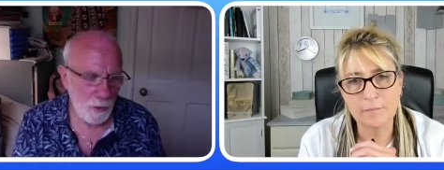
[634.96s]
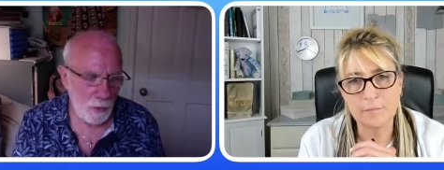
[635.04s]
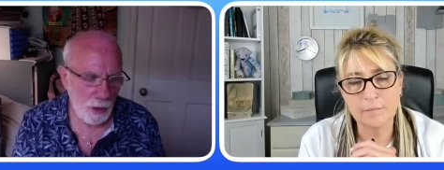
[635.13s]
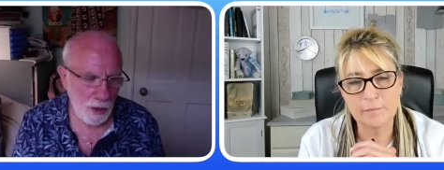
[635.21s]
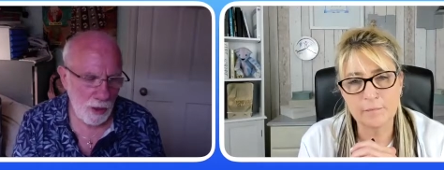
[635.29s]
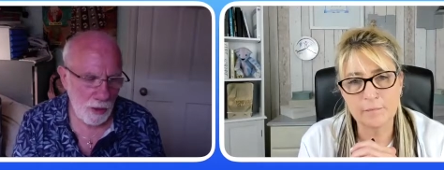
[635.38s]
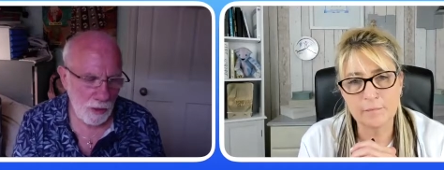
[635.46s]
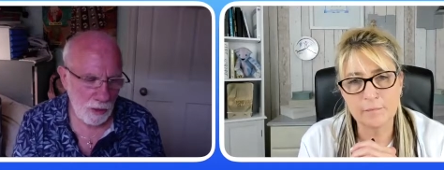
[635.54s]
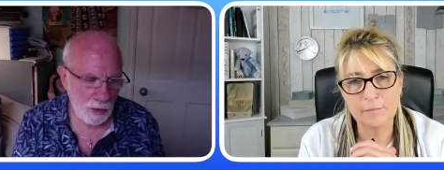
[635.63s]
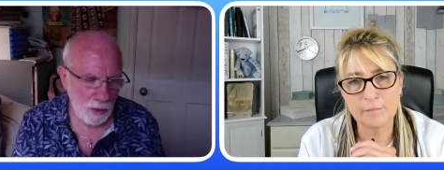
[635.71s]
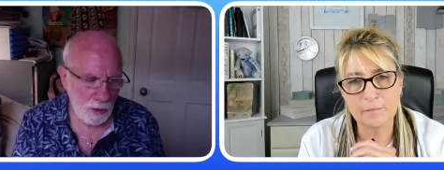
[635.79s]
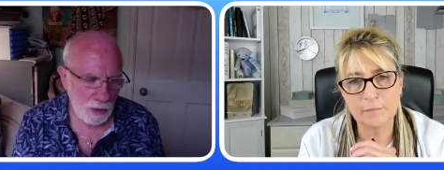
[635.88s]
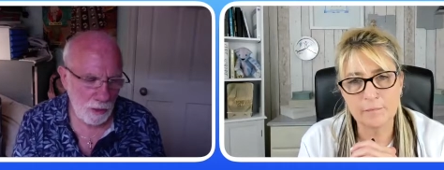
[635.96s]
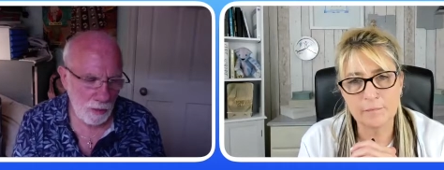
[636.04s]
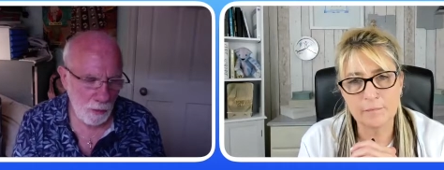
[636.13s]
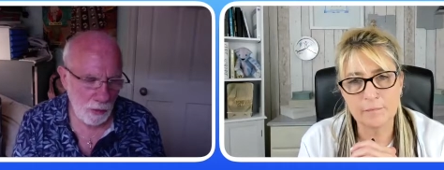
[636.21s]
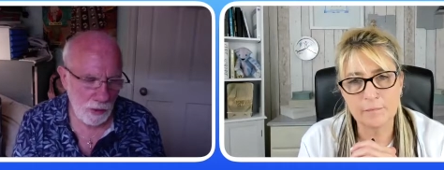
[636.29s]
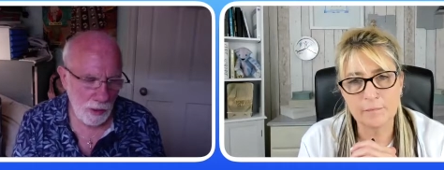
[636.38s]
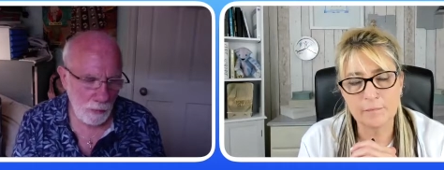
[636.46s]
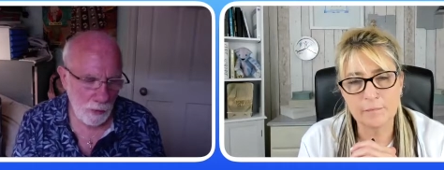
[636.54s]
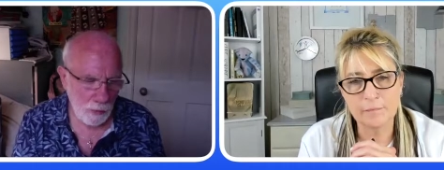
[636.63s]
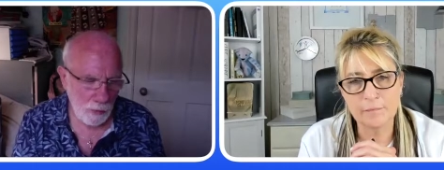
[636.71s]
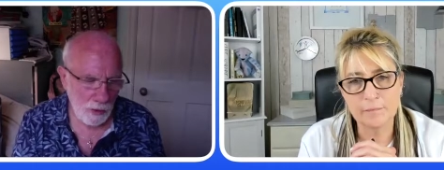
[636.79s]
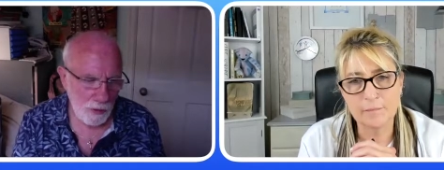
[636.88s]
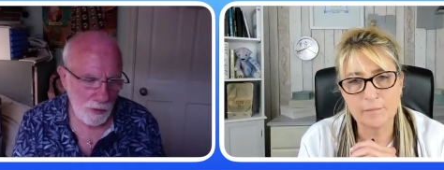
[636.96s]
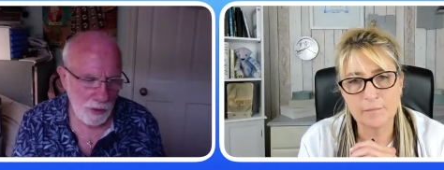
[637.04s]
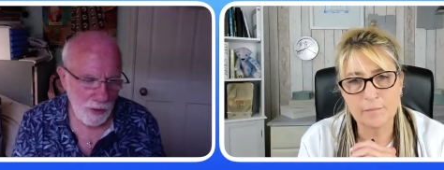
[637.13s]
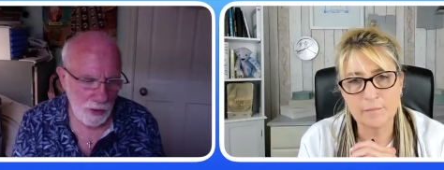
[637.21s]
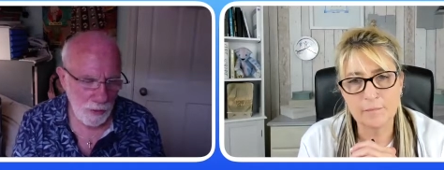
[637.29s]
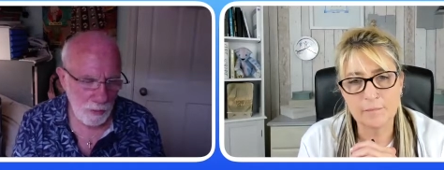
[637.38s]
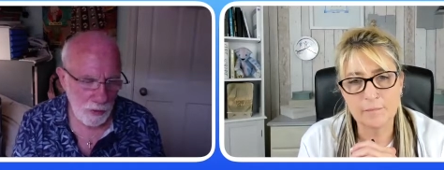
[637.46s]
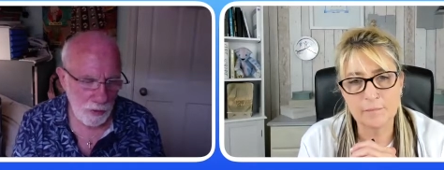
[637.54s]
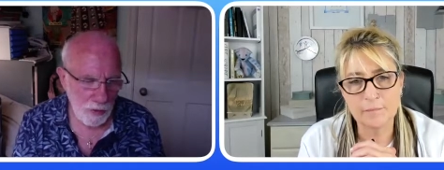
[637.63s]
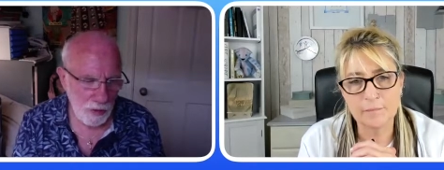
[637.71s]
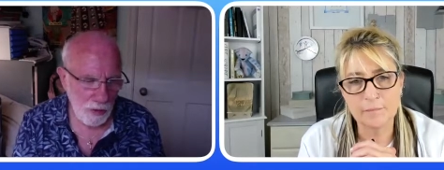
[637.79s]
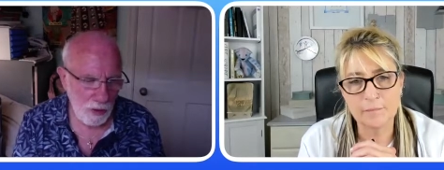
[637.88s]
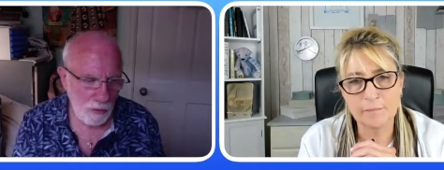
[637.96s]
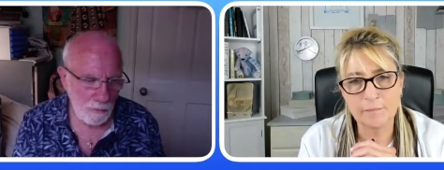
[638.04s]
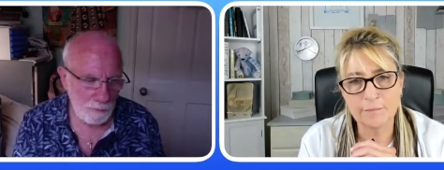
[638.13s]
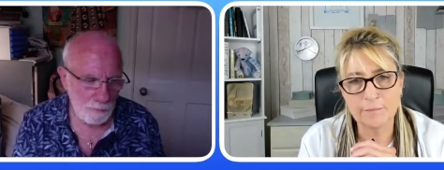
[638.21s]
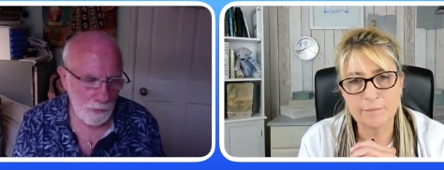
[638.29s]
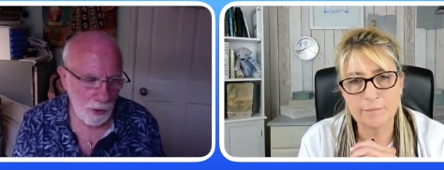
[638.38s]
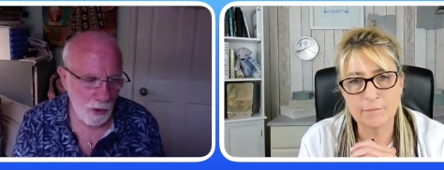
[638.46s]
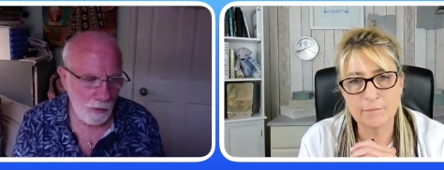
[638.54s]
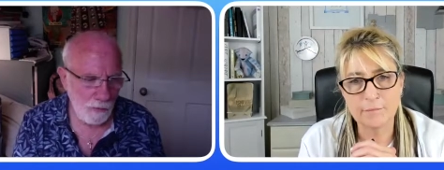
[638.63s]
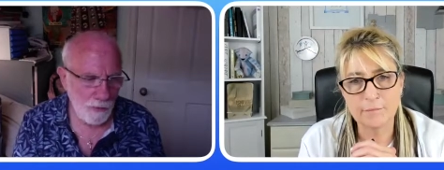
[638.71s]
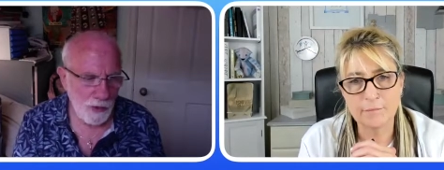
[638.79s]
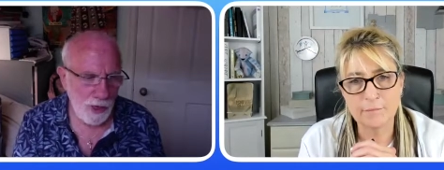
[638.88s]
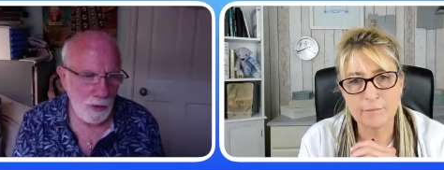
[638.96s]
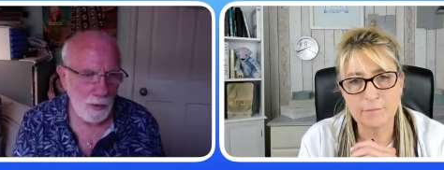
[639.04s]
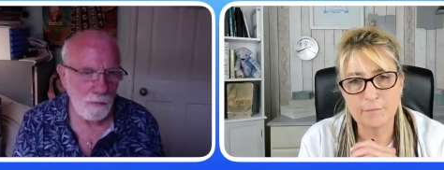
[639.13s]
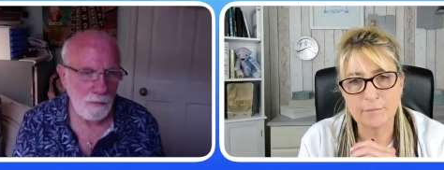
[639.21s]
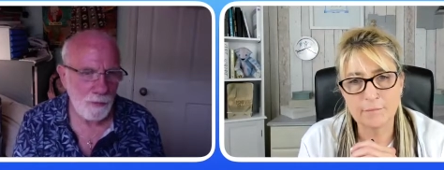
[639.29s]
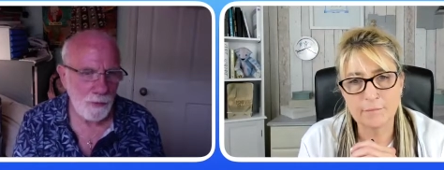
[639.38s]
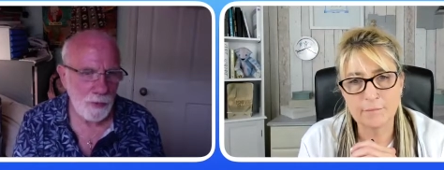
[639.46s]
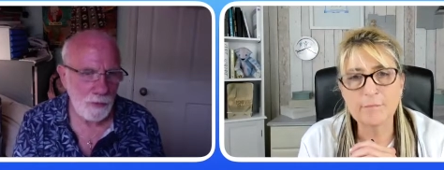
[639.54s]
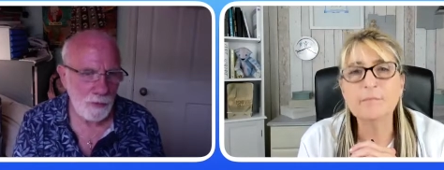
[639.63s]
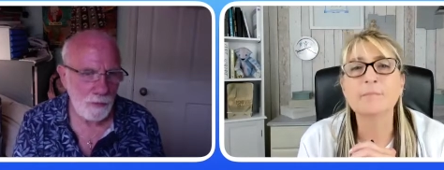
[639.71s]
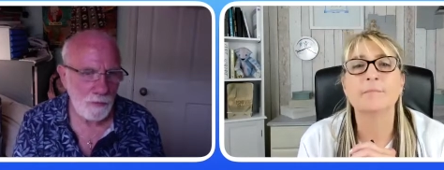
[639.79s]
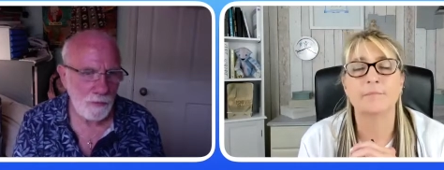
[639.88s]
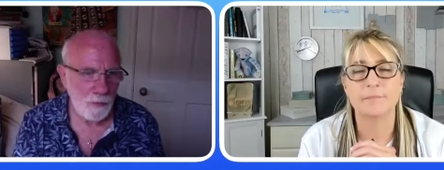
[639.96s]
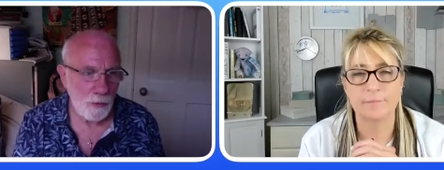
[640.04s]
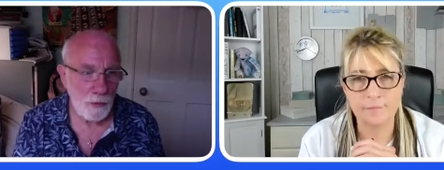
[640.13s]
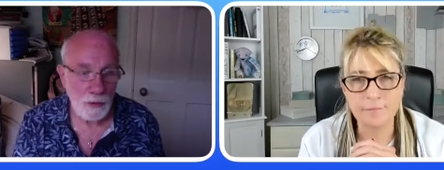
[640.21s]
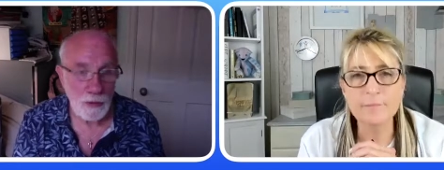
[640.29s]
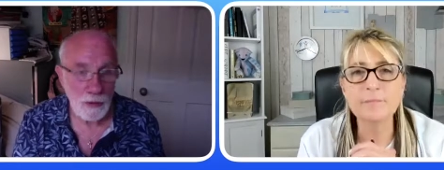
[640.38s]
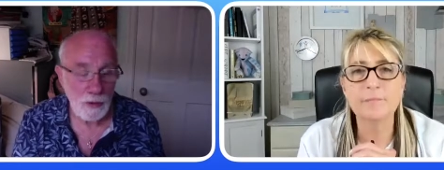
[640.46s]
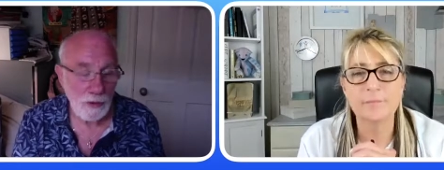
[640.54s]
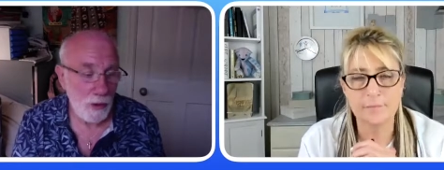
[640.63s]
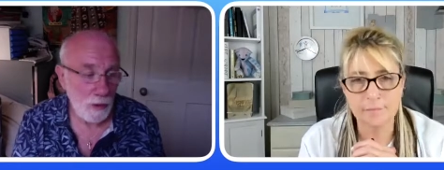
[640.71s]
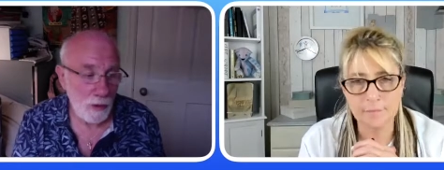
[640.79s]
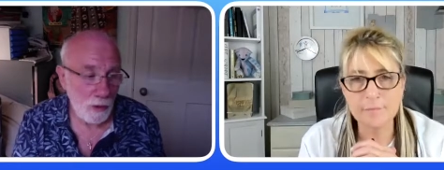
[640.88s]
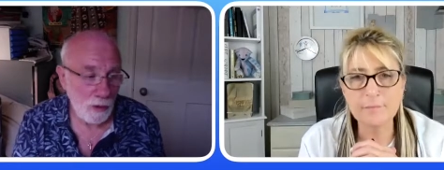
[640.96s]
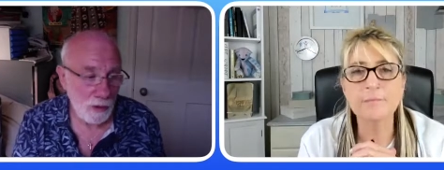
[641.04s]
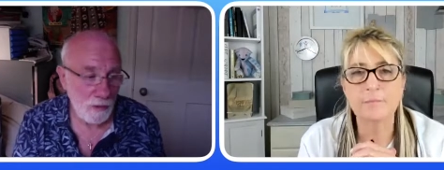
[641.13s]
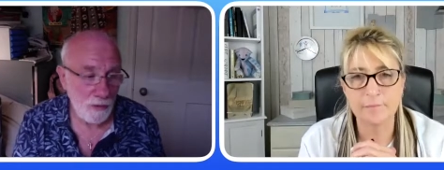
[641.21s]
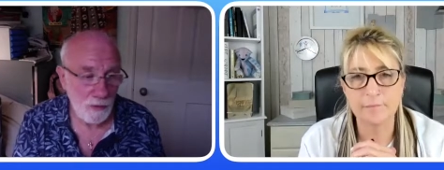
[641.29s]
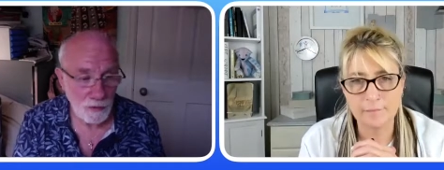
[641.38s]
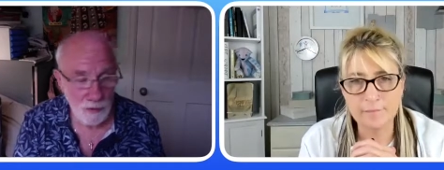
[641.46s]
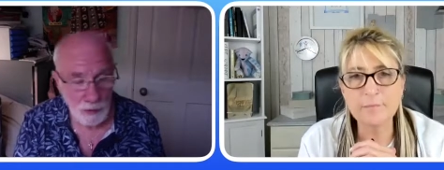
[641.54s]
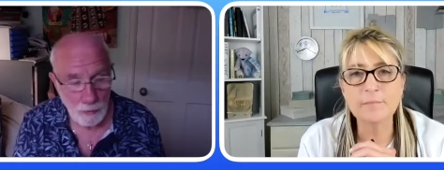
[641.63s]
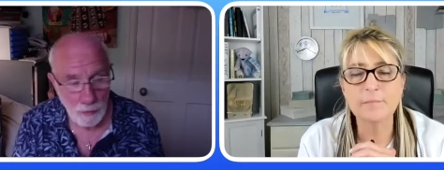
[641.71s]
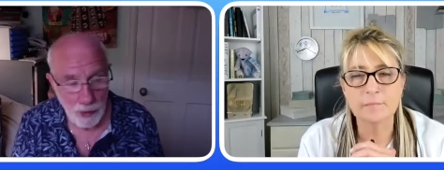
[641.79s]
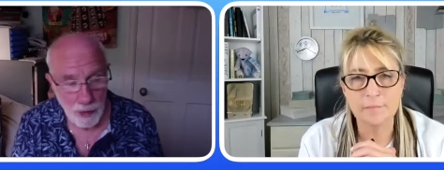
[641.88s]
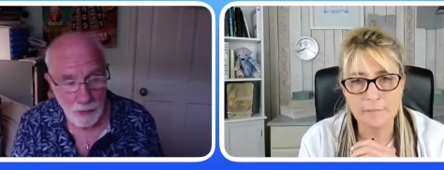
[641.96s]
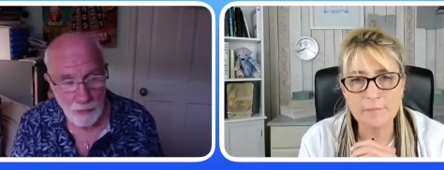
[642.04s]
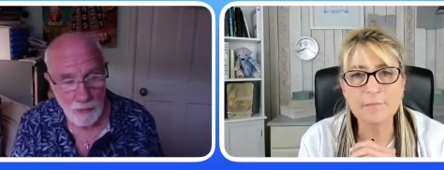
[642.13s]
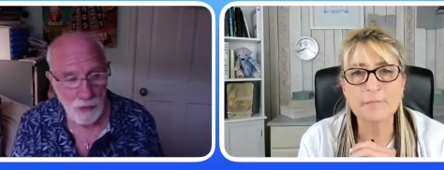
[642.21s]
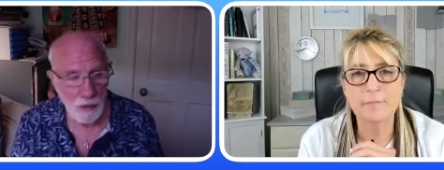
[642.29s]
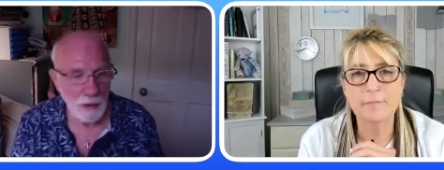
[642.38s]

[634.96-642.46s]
Speaker 1: way that we get people, and the assessments are half an hour for a low cost is 15 pounds.